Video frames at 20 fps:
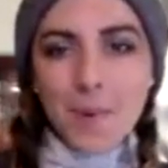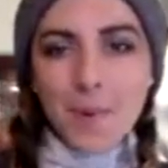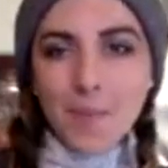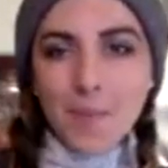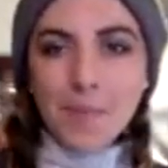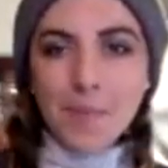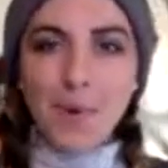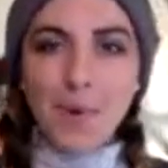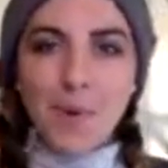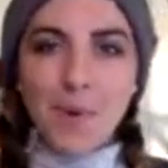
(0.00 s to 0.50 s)

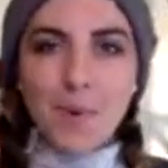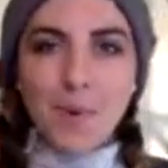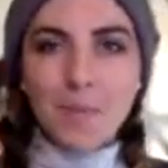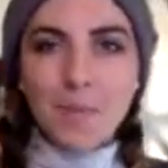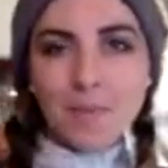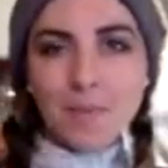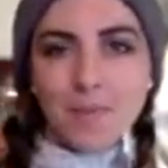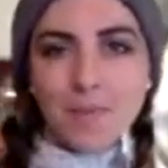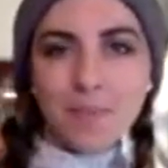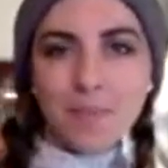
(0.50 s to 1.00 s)

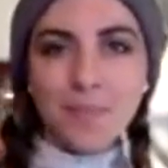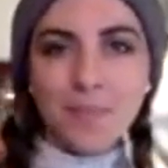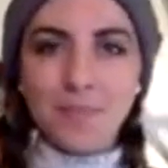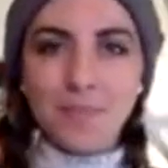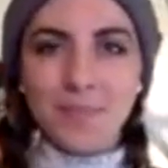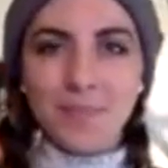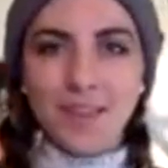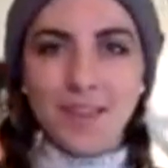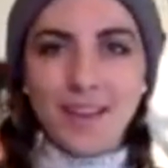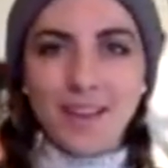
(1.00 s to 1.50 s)

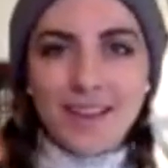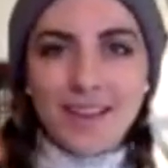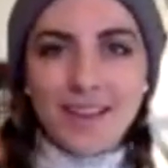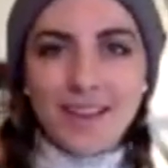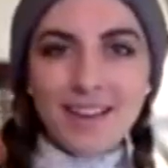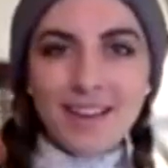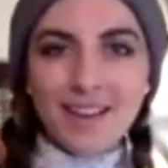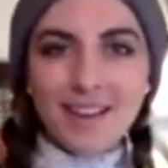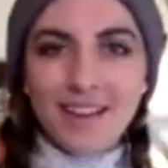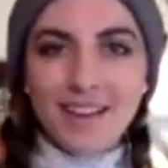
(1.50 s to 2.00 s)

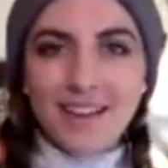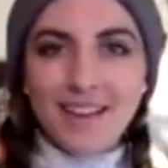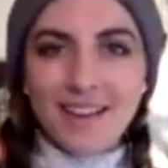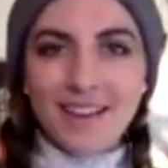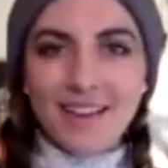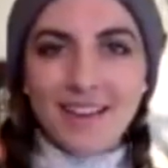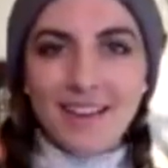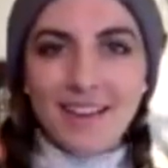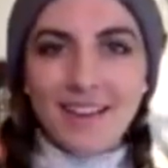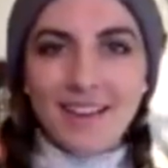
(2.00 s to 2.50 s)

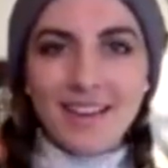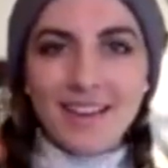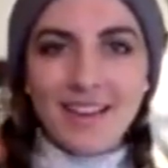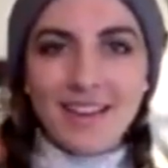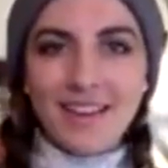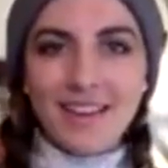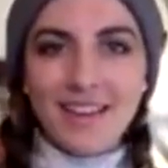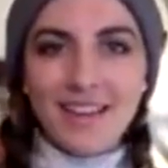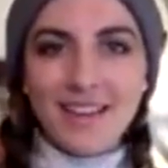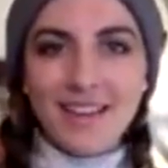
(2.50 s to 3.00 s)

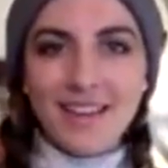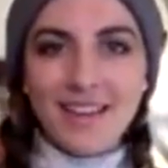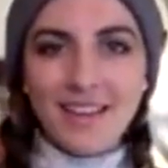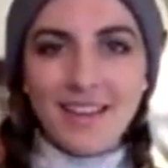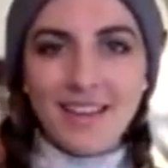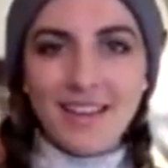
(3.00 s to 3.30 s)
This person isn't speaking.